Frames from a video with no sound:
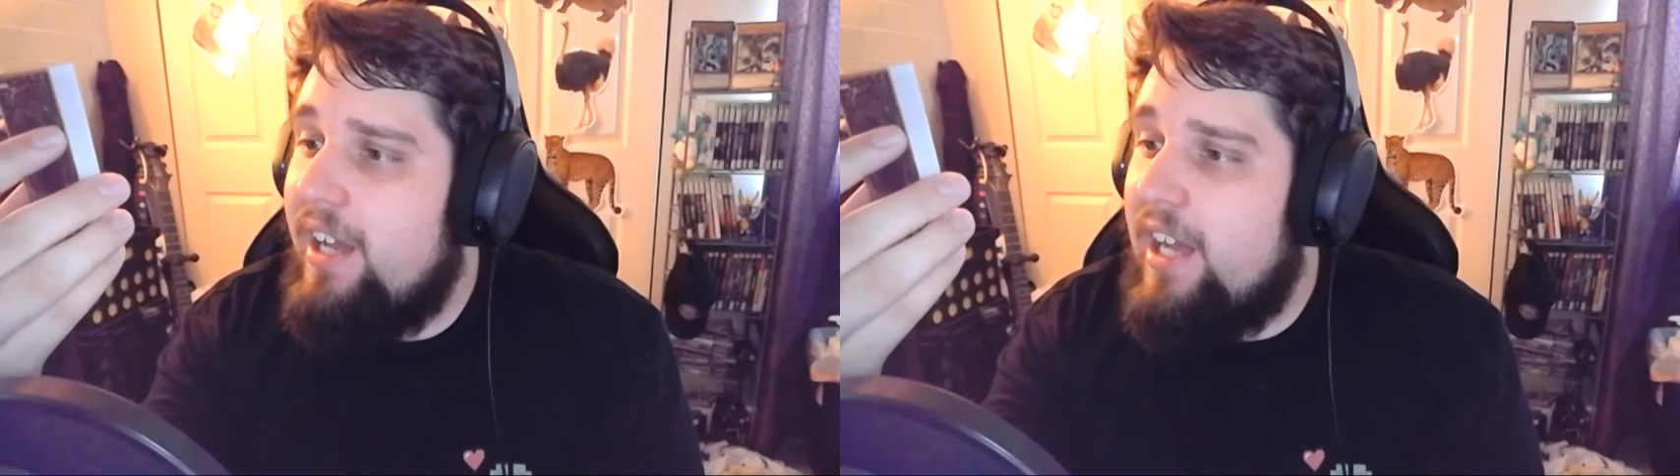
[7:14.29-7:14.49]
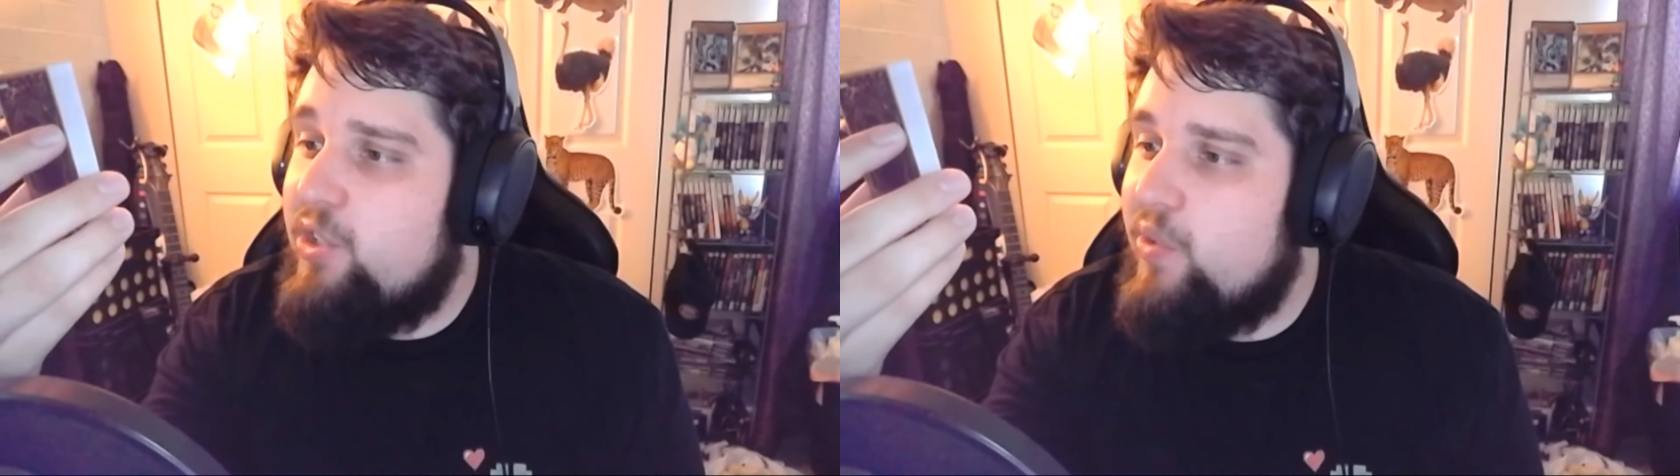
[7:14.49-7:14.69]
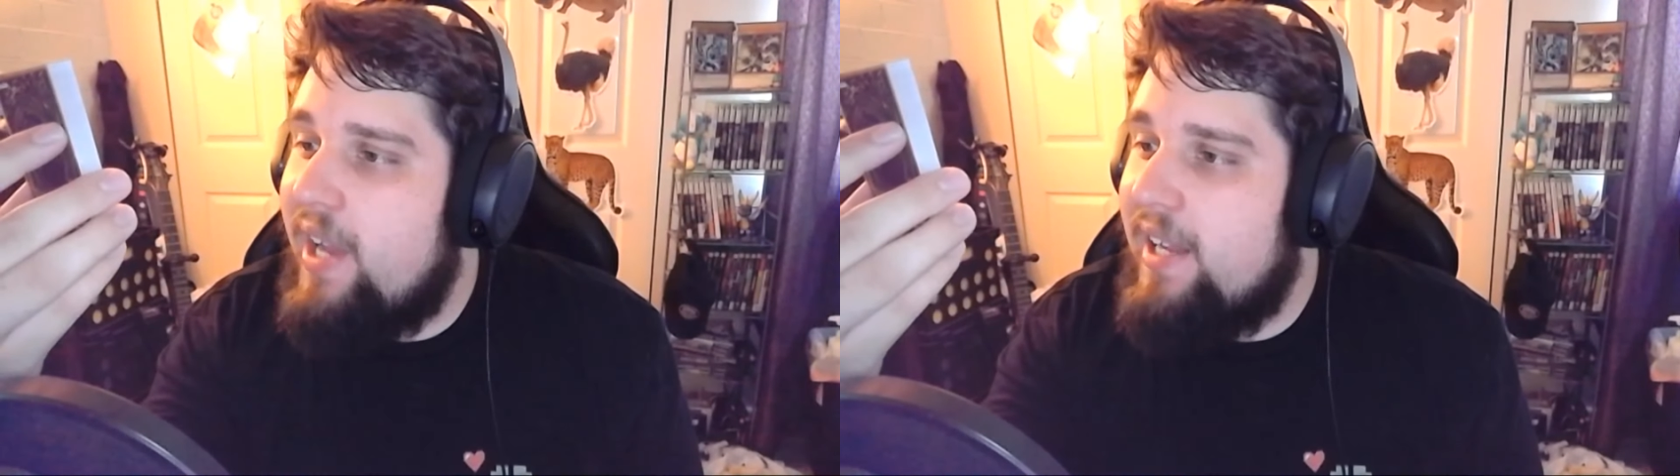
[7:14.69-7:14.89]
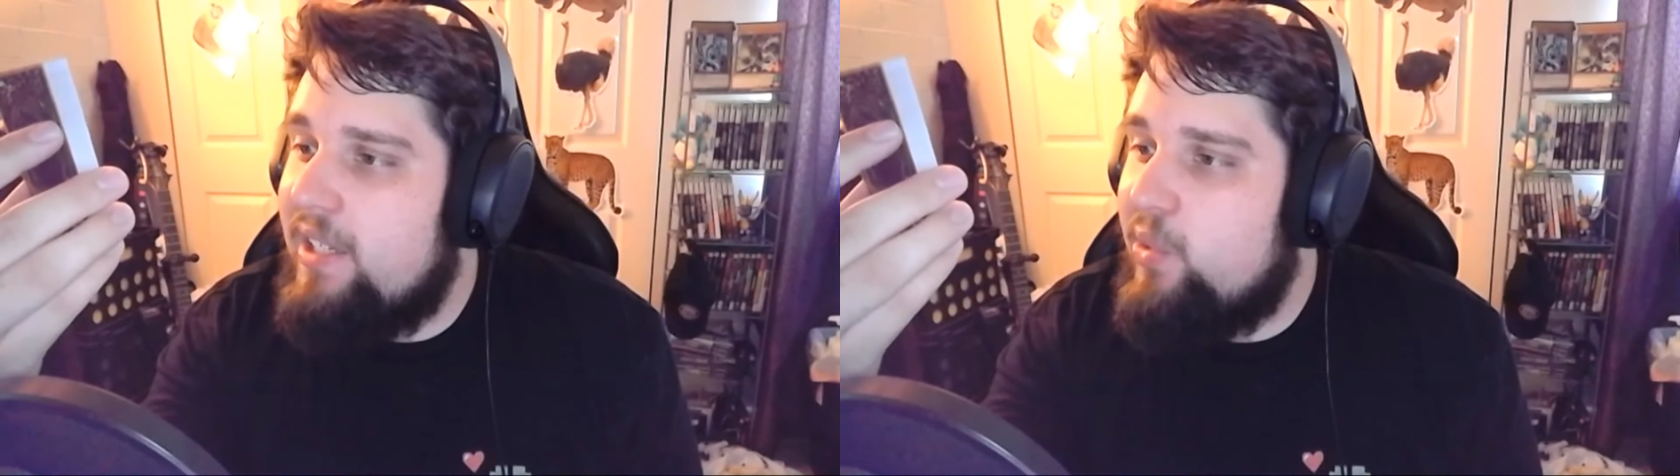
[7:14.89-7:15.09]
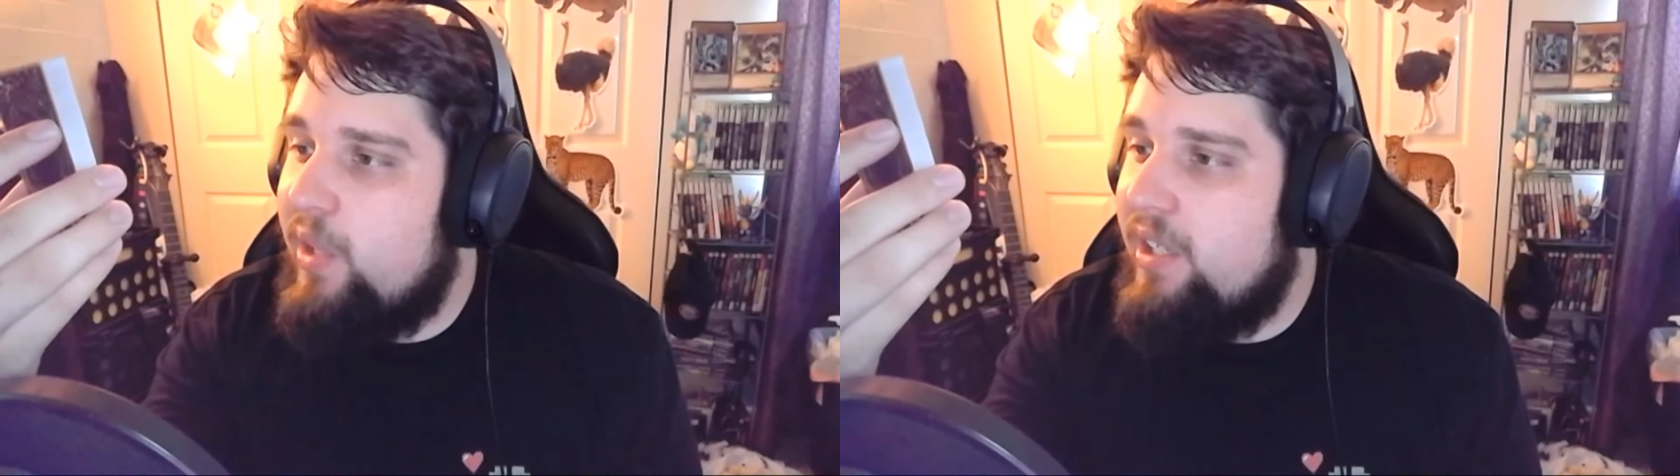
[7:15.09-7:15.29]
A
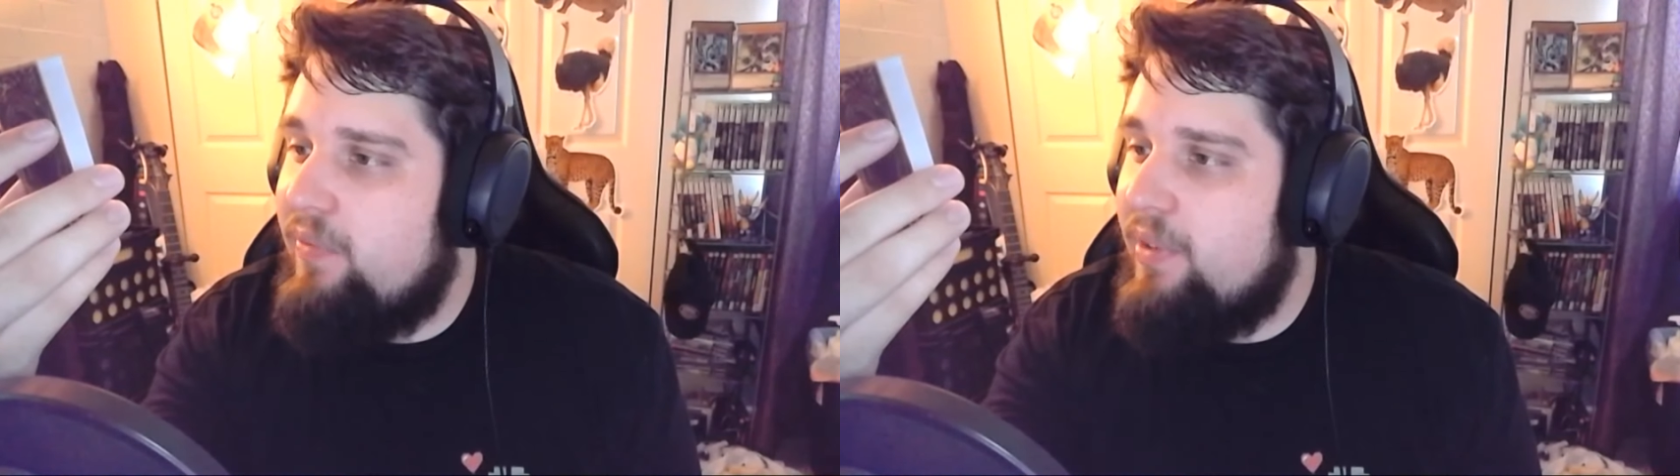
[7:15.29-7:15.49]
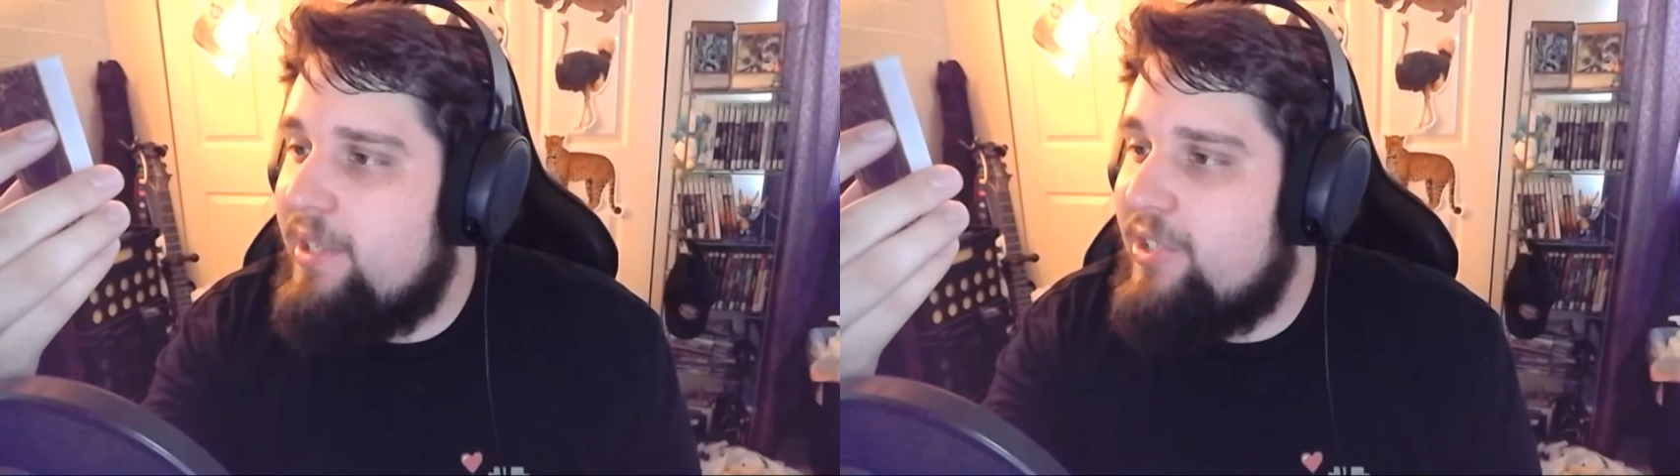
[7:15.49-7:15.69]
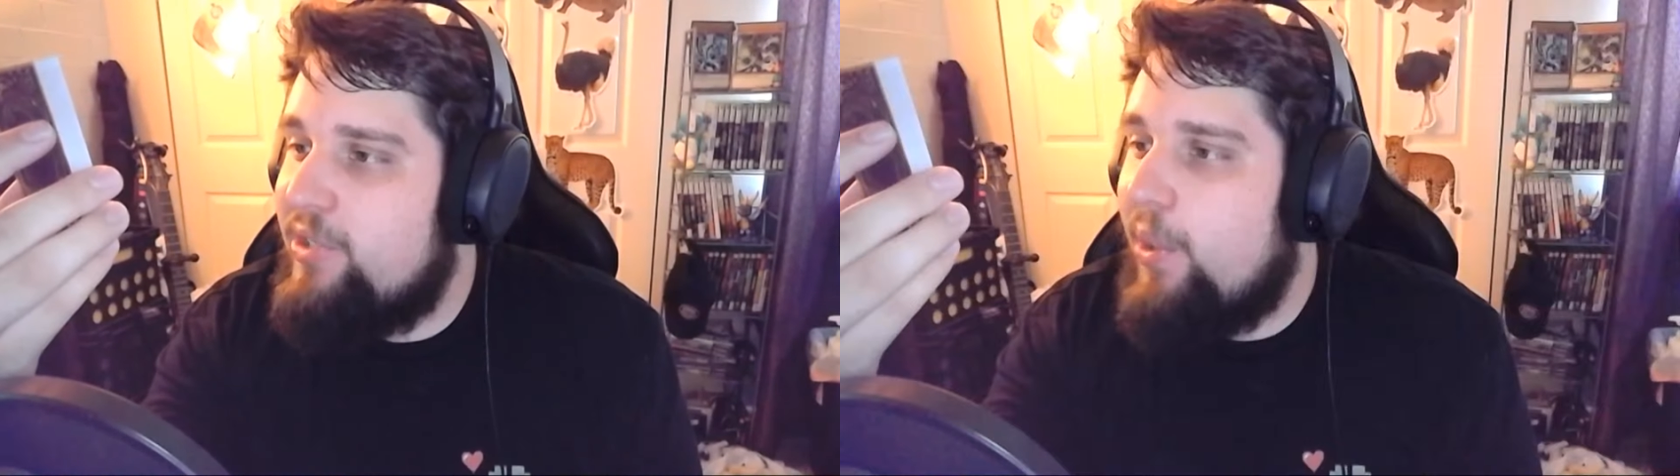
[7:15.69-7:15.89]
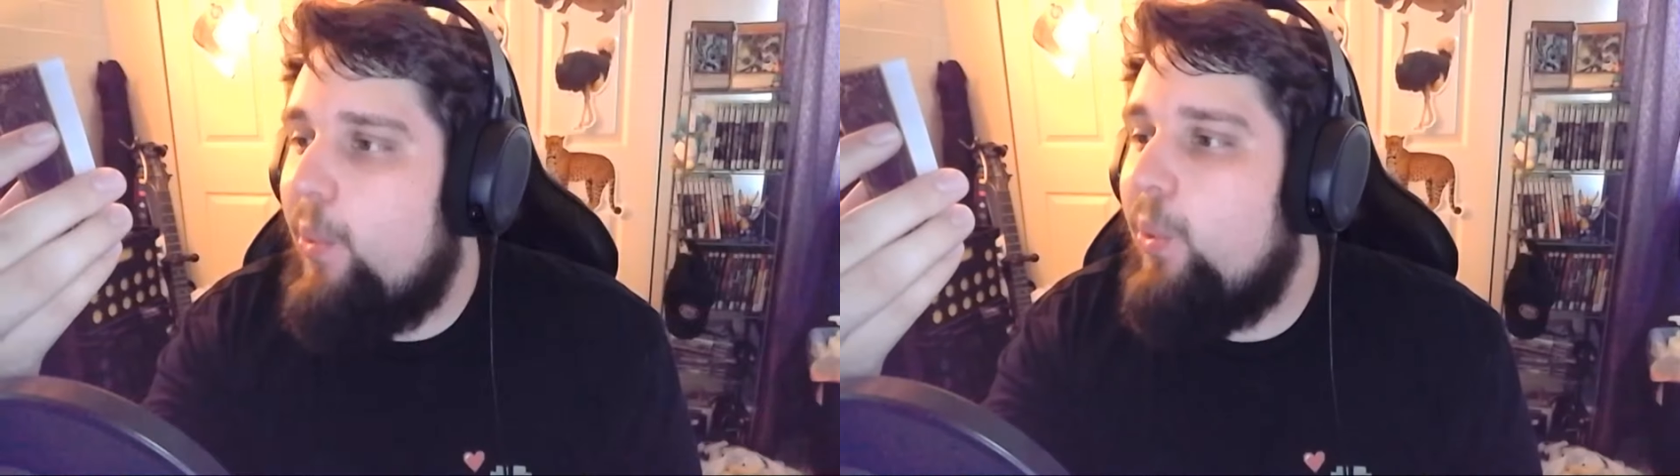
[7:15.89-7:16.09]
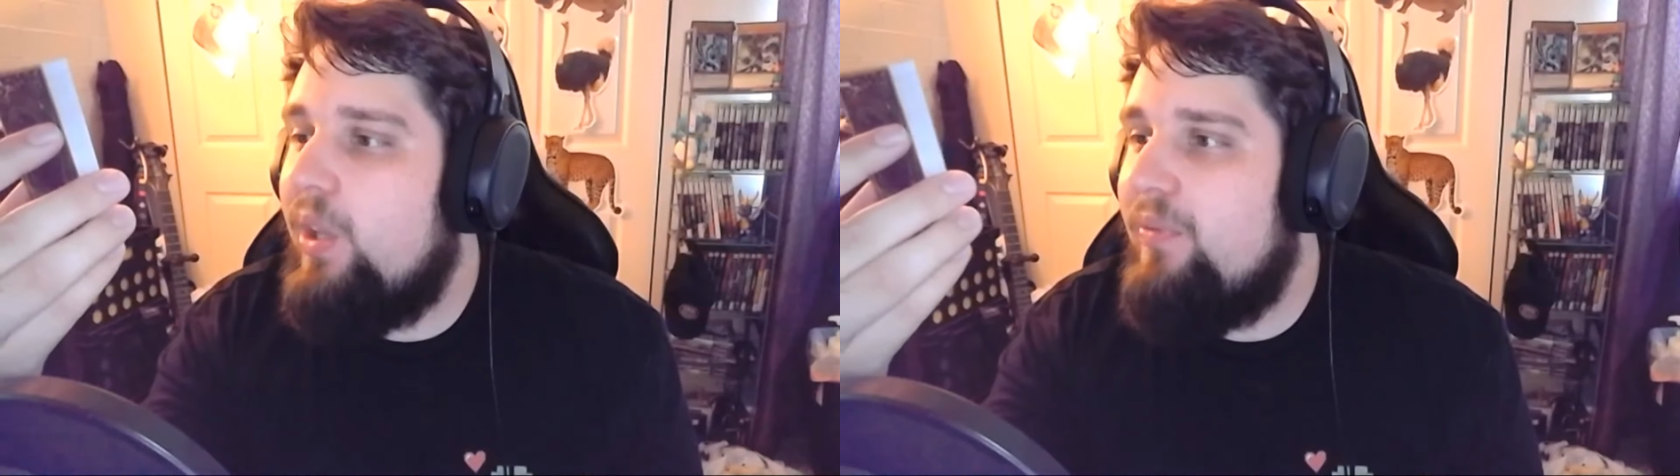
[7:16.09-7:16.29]
dragon created from the
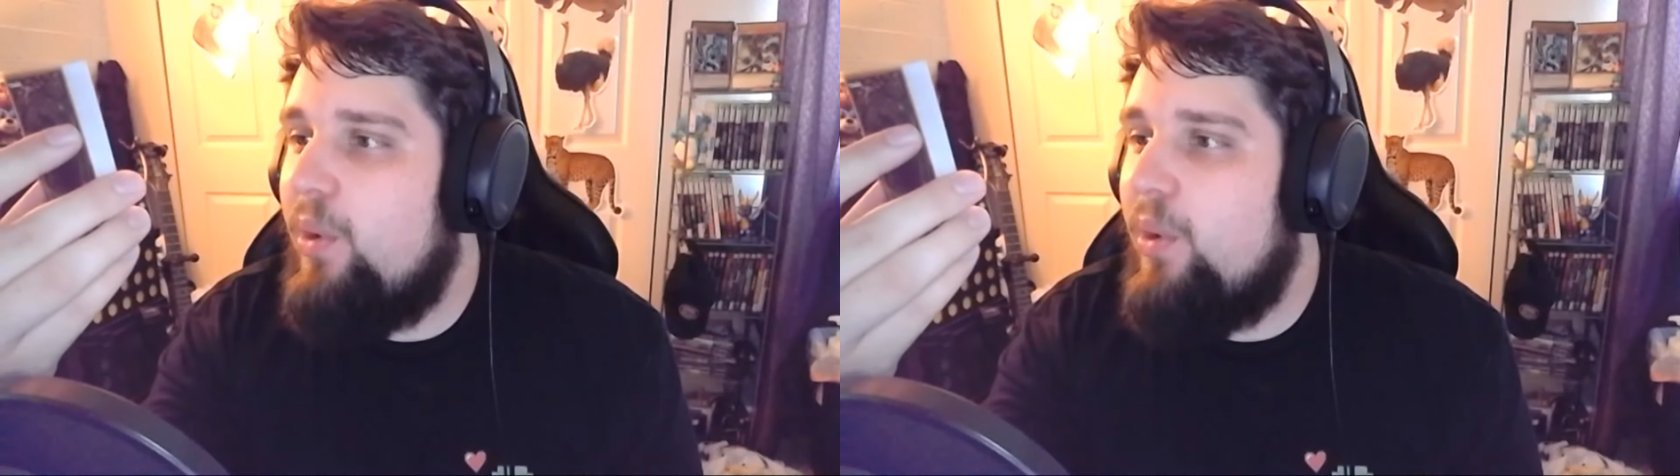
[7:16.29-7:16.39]
soul